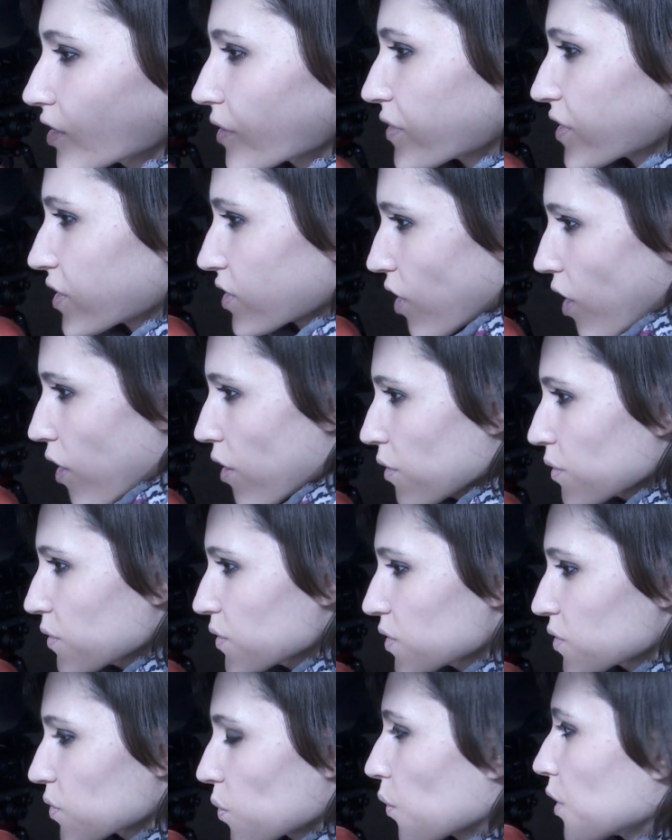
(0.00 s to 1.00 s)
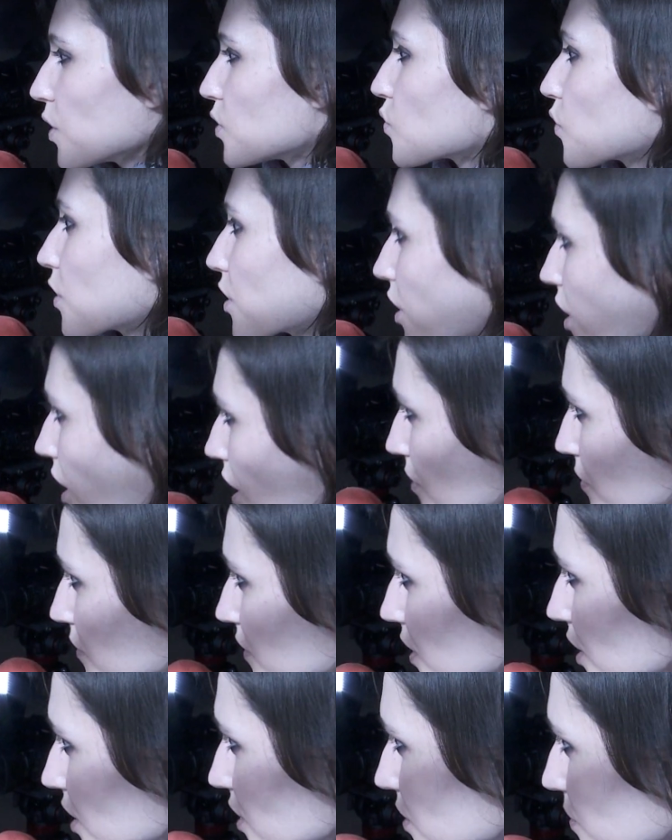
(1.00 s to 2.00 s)
of songs which were
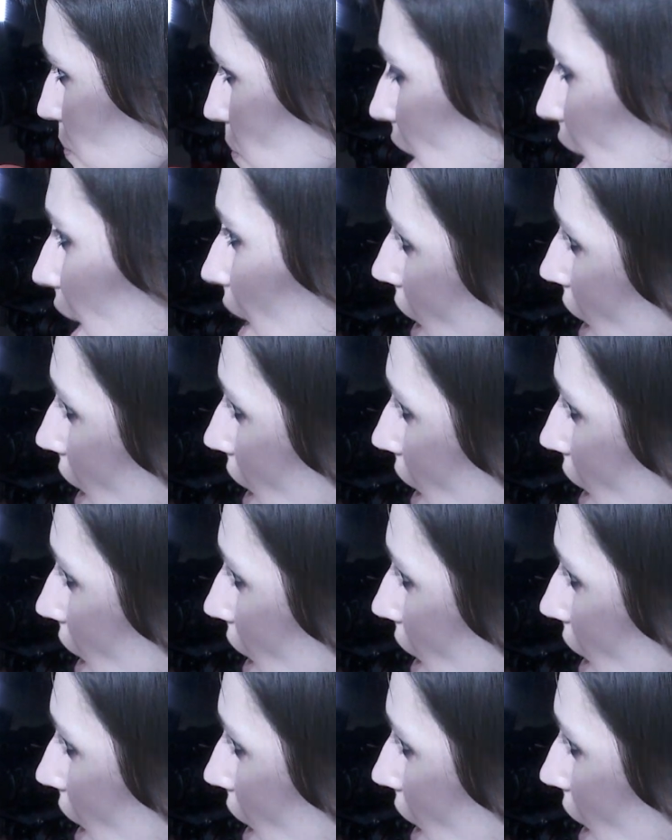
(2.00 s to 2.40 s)
covered by